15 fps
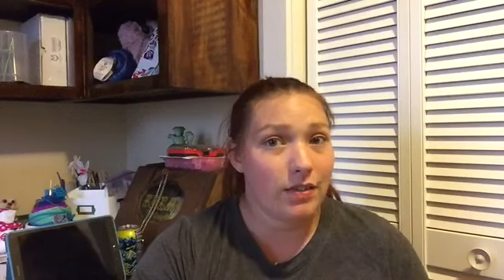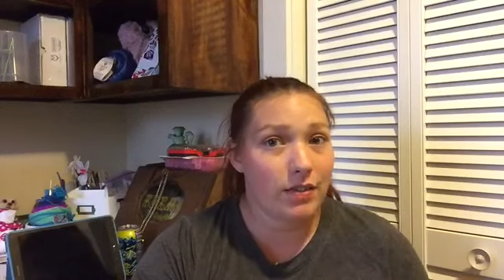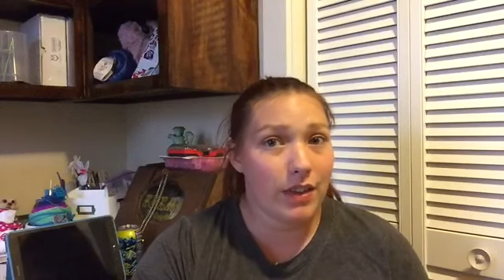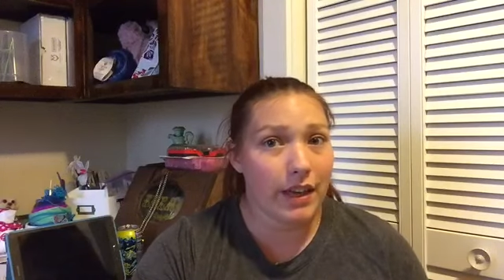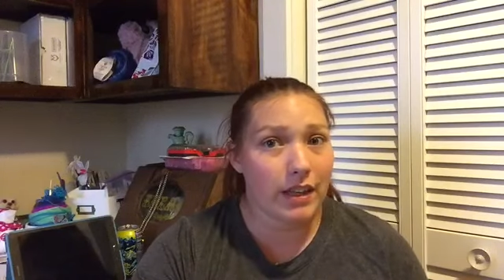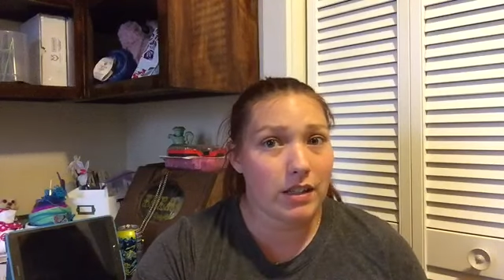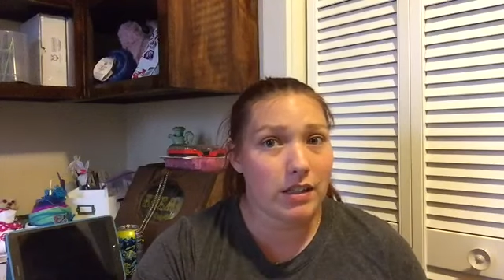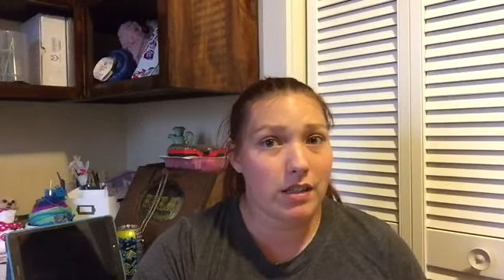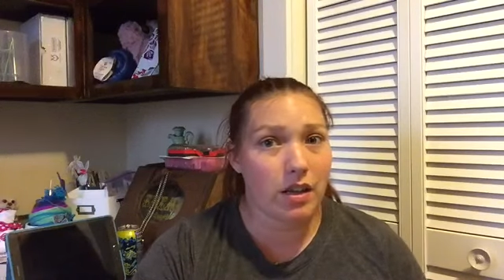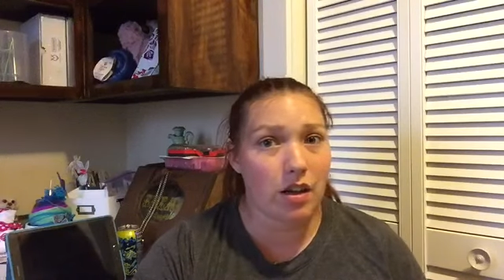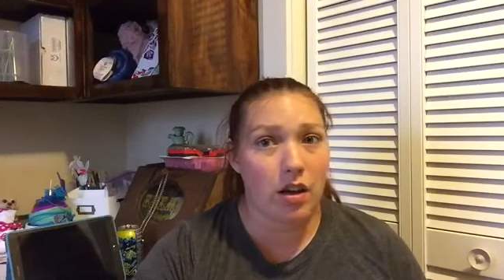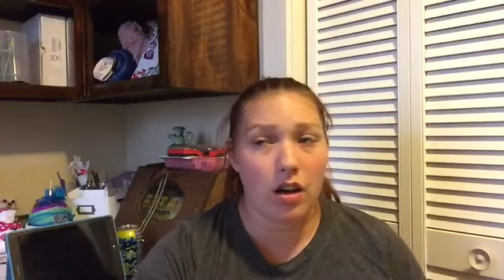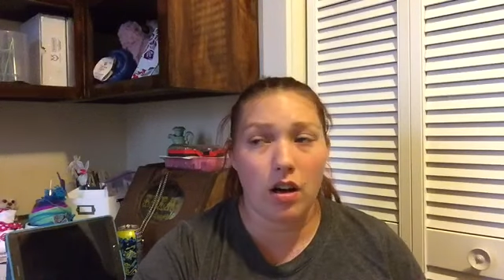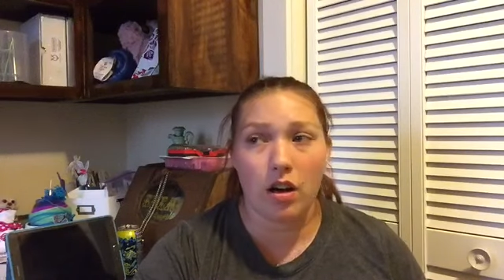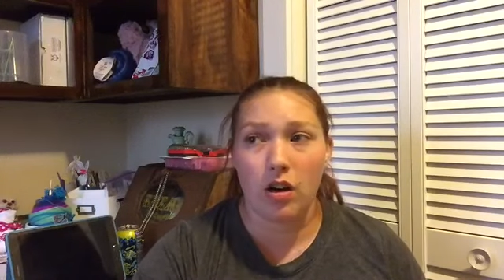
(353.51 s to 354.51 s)
that's
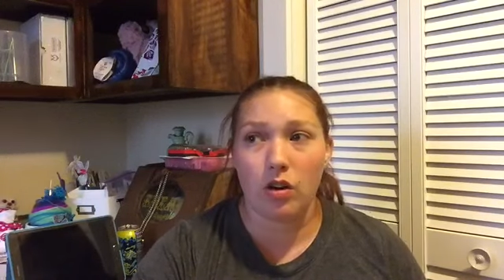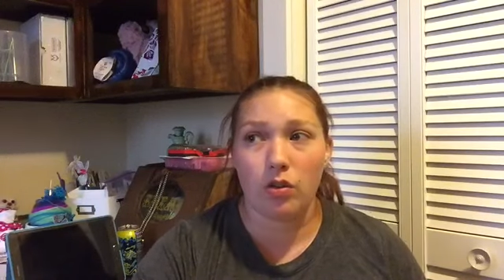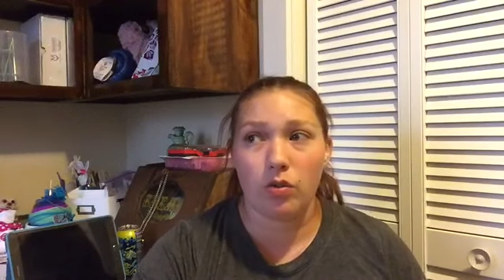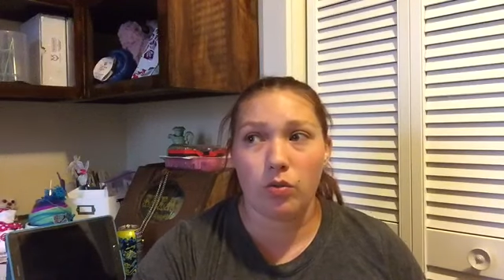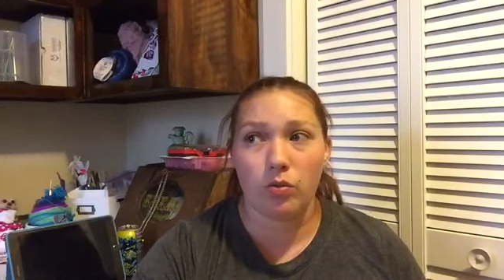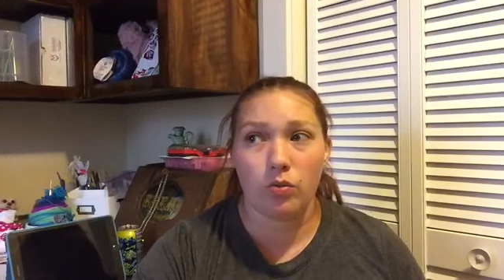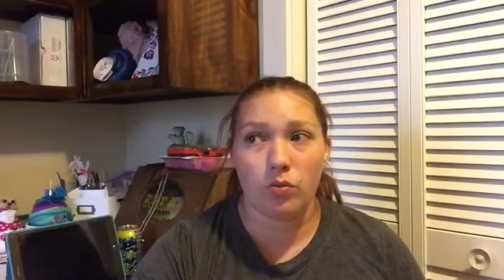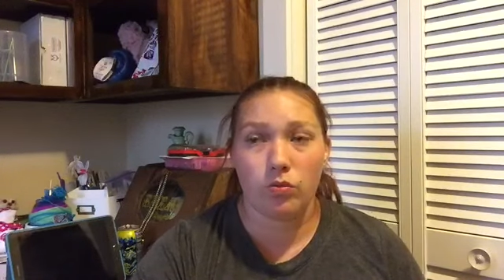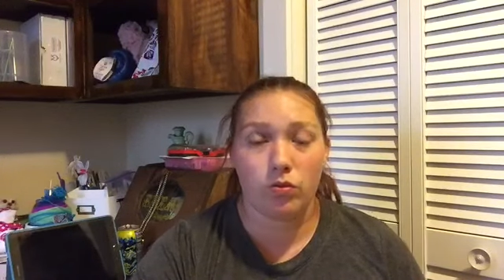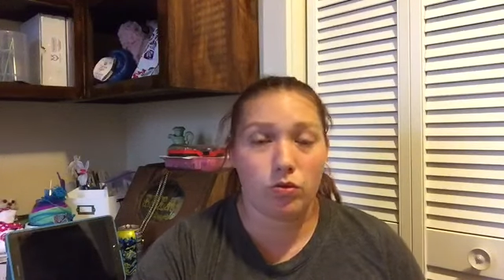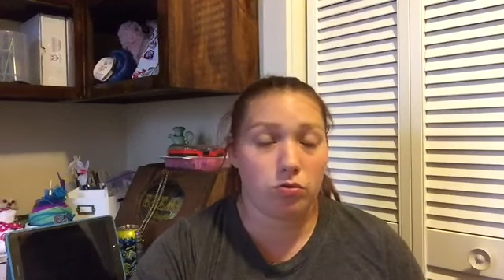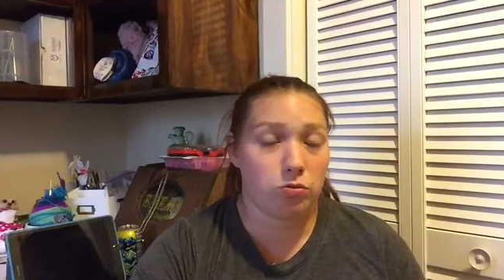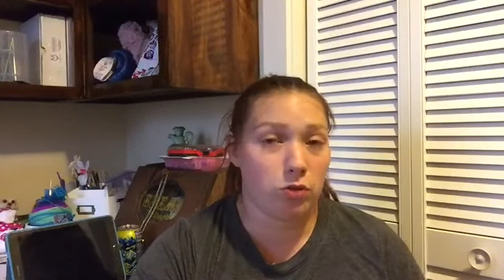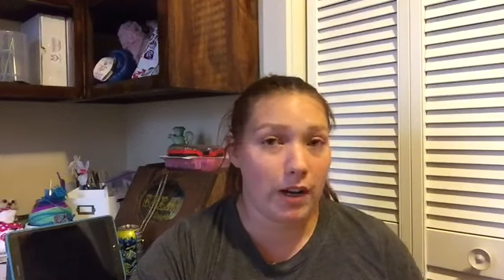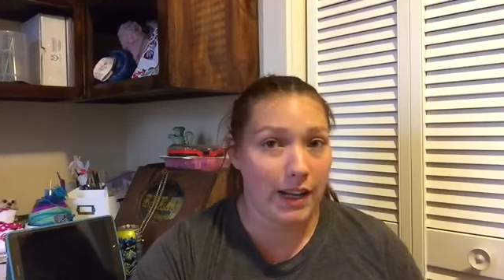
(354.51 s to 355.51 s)

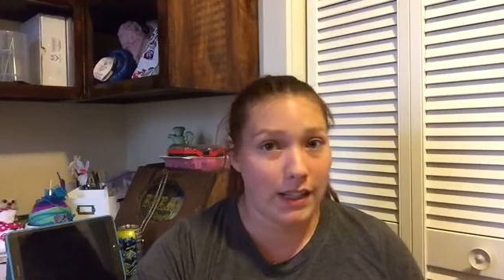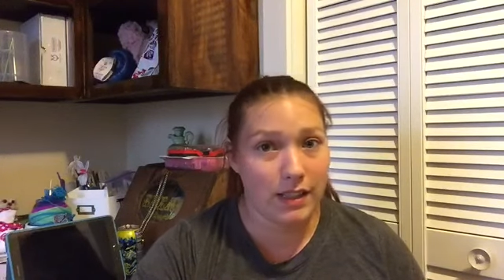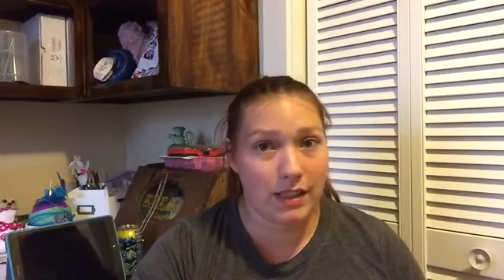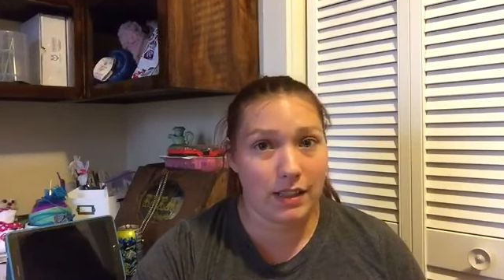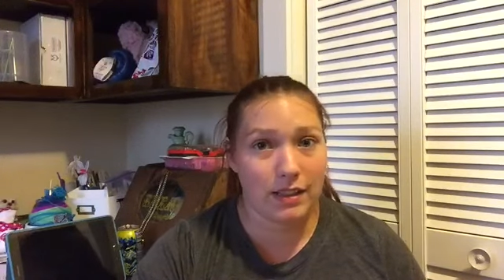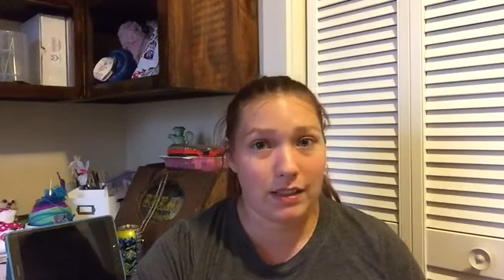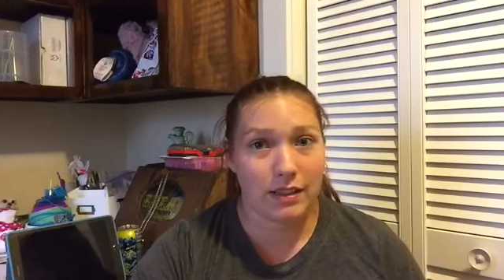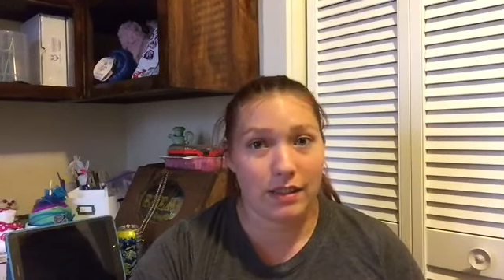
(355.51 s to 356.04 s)
great.